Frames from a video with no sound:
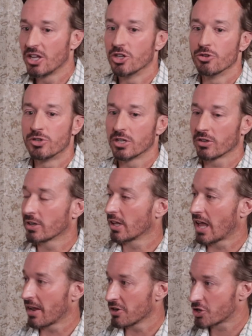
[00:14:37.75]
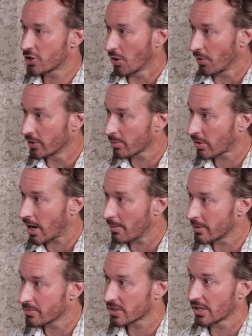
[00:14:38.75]
you deal in a lot of shoulder
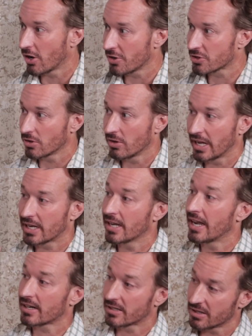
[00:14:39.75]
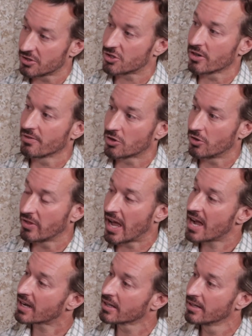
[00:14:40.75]
problems that also like connect to the cervical
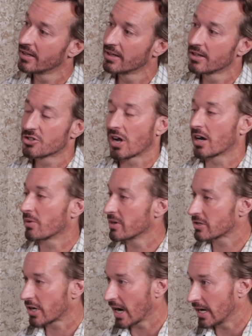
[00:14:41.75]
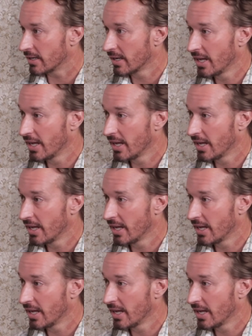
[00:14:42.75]
neck, Shockwave's great.